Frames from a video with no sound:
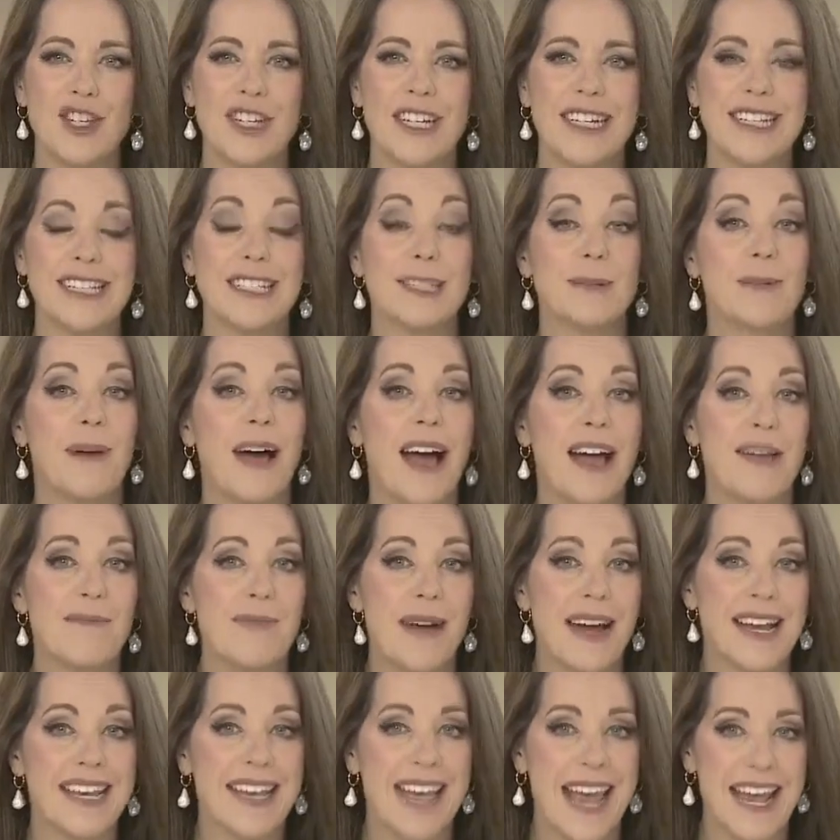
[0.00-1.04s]
inspired
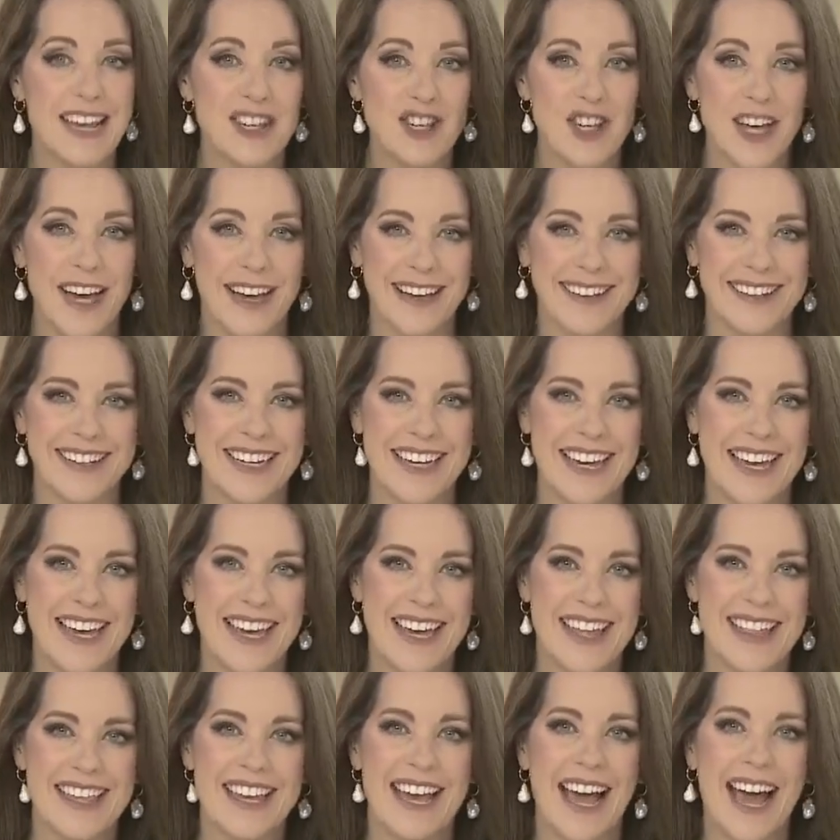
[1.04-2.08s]
by nature.
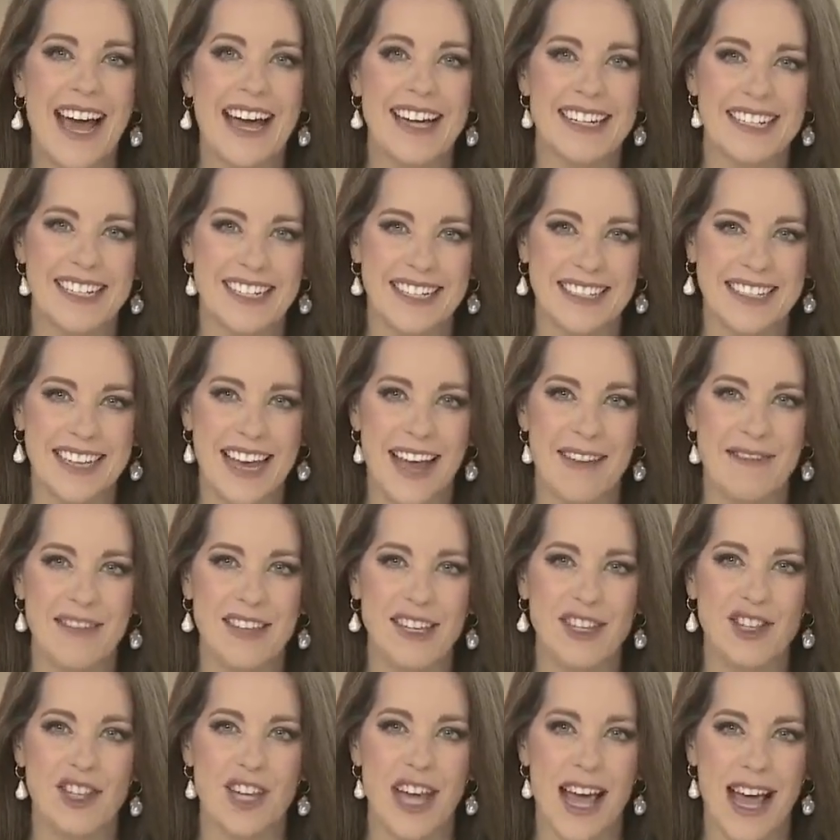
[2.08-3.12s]
The artists have
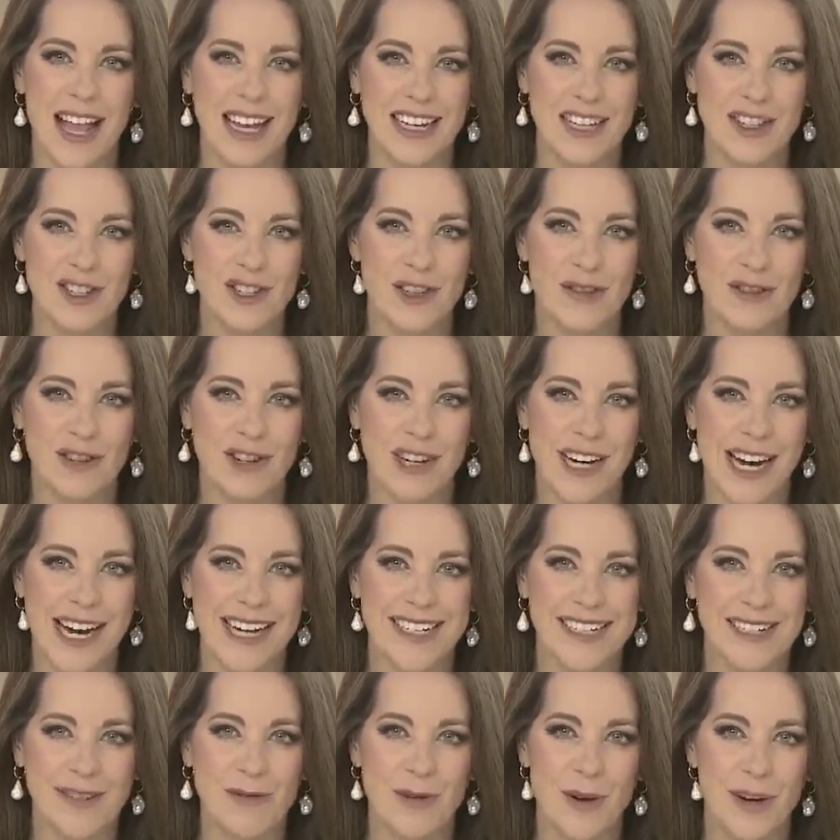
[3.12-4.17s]
the challenge of
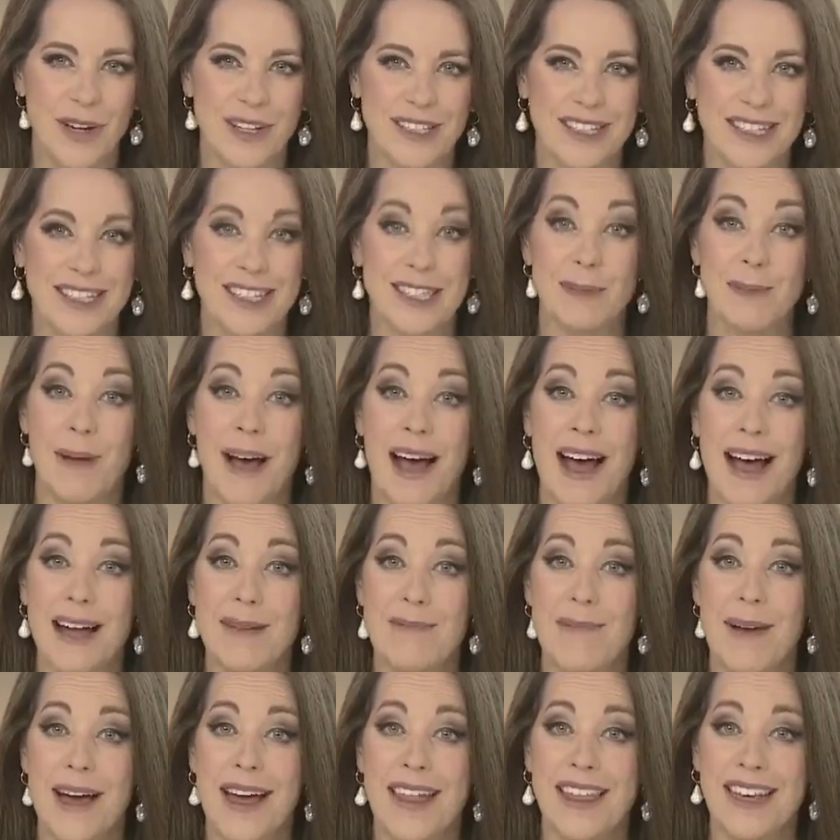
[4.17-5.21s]
creating works
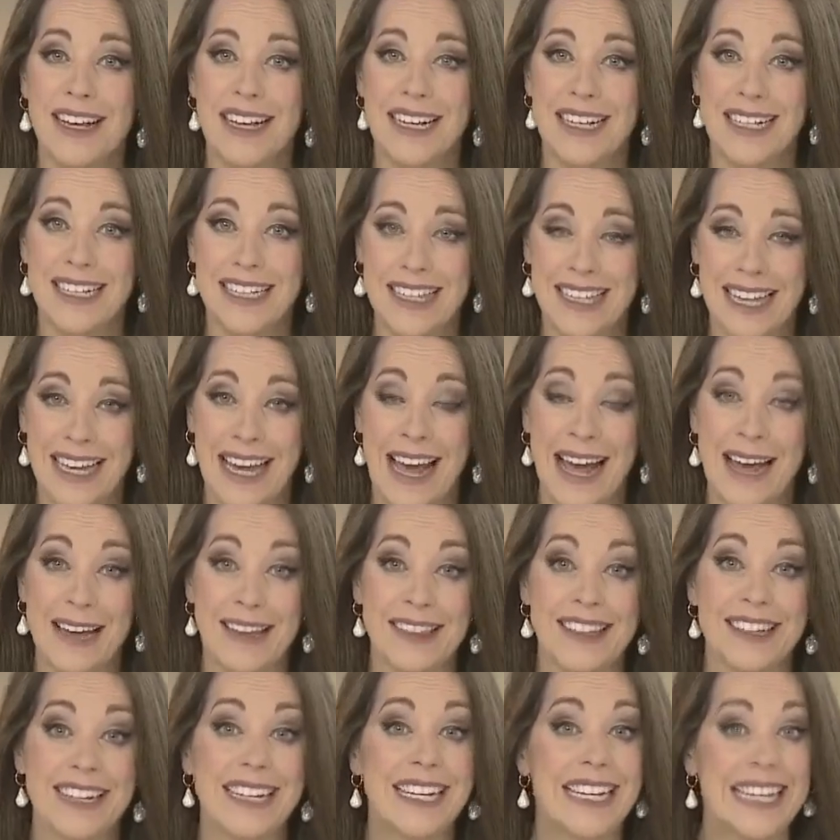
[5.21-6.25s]
inspired by the
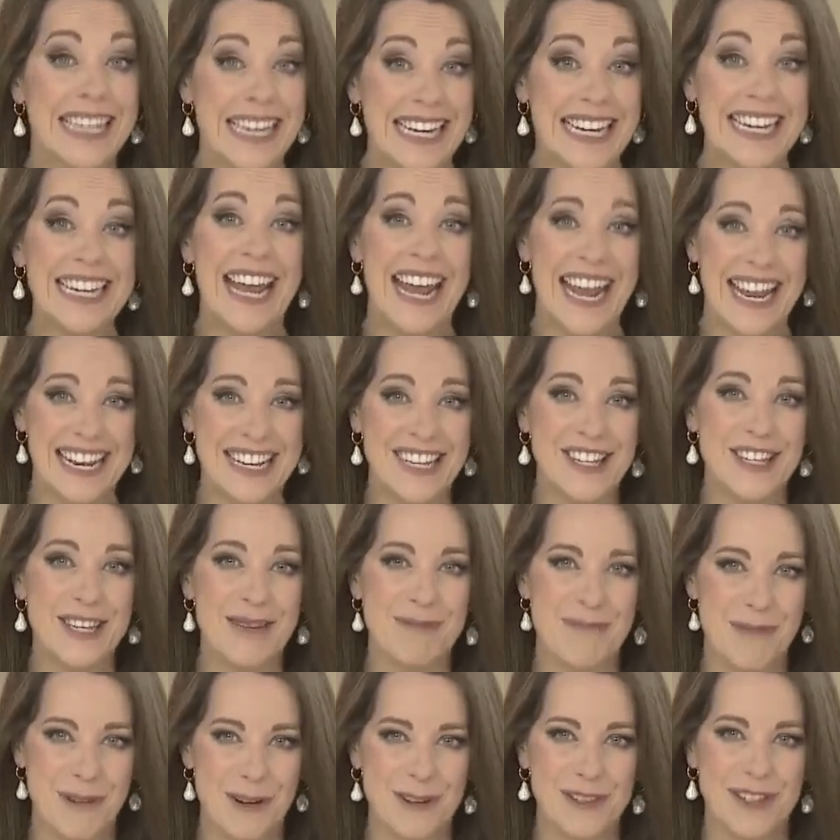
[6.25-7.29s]
clean energy
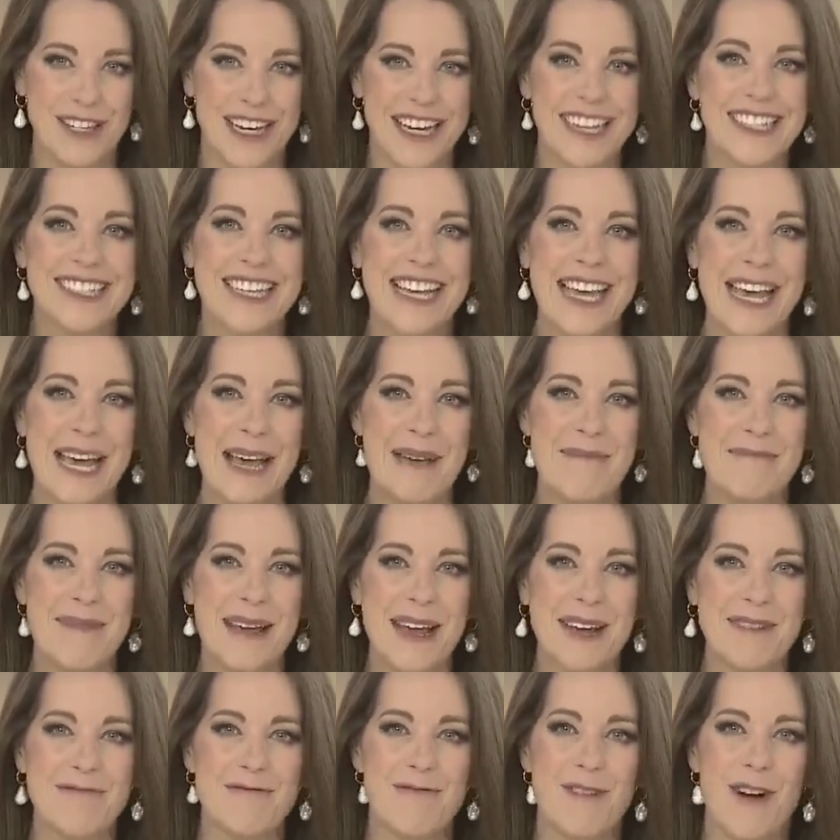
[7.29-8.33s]
projects
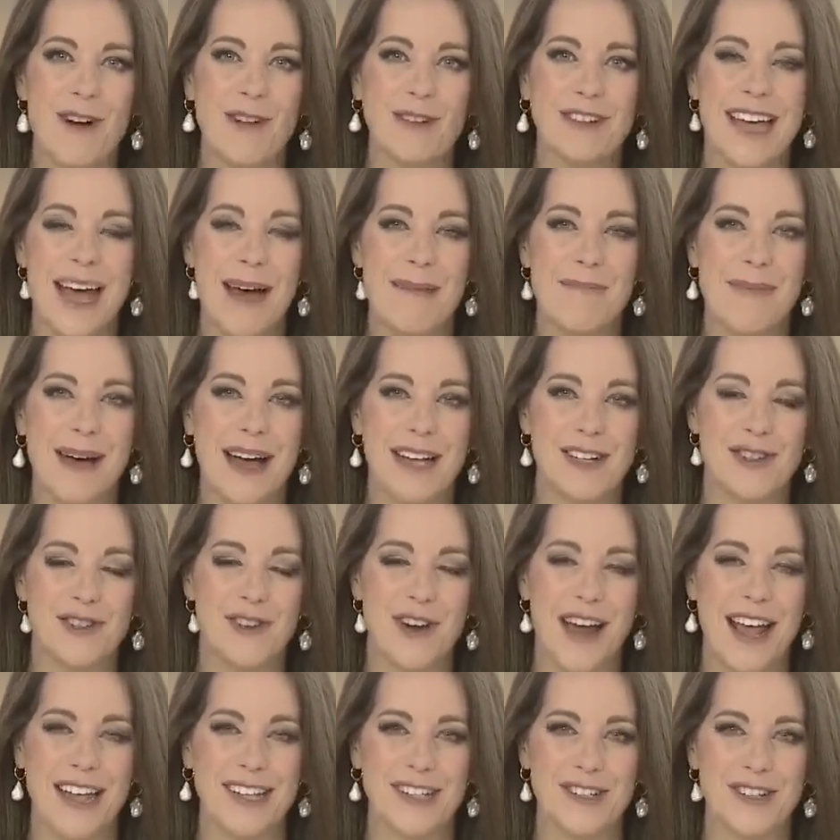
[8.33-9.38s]
being rolled out by
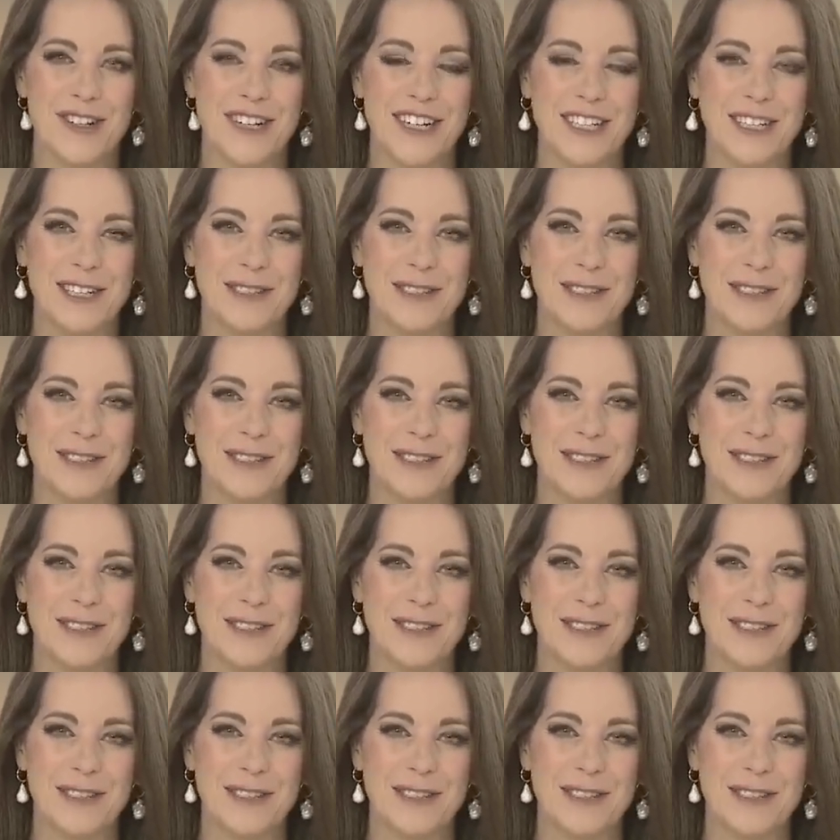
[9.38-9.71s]
Transgrid.